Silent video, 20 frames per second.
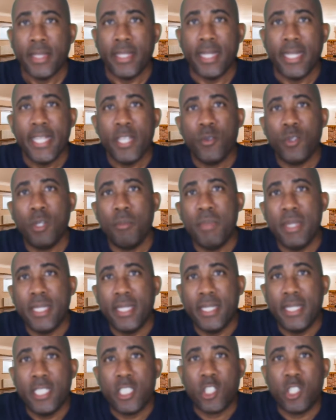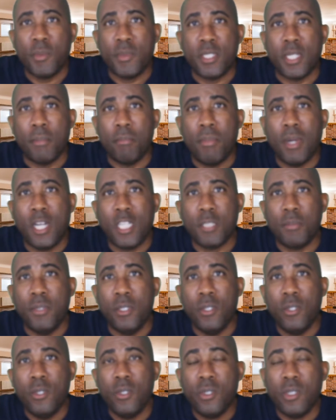The link will be in the description box
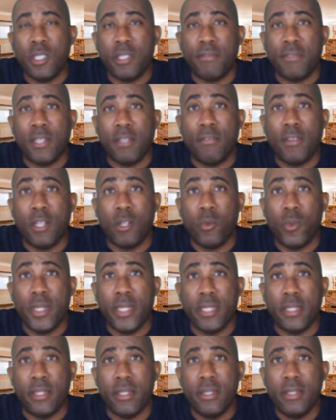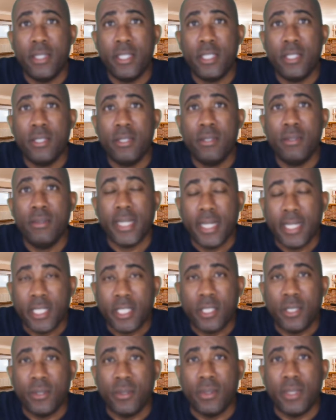below if you have already done so.
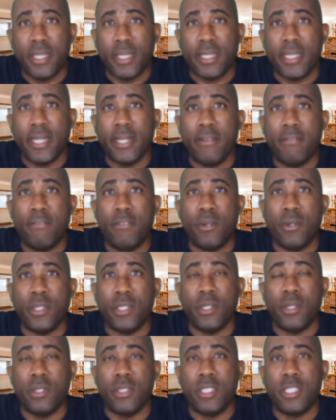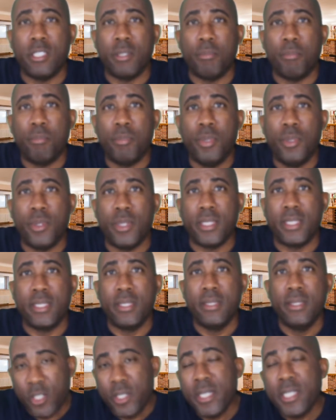Thank you again for your support.
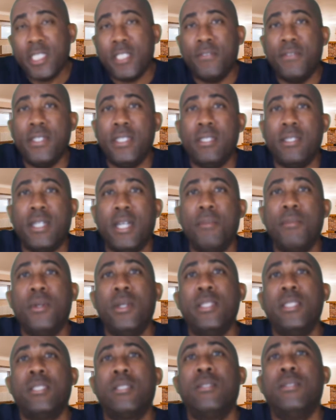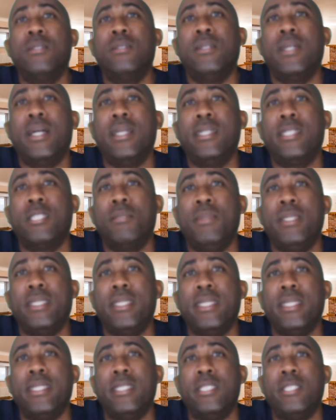Today's video, I'm going to go a little bit
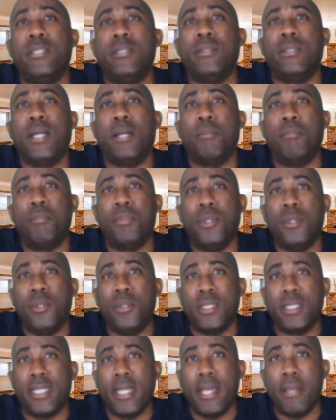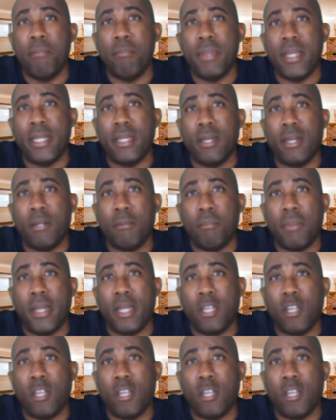into a post I made on my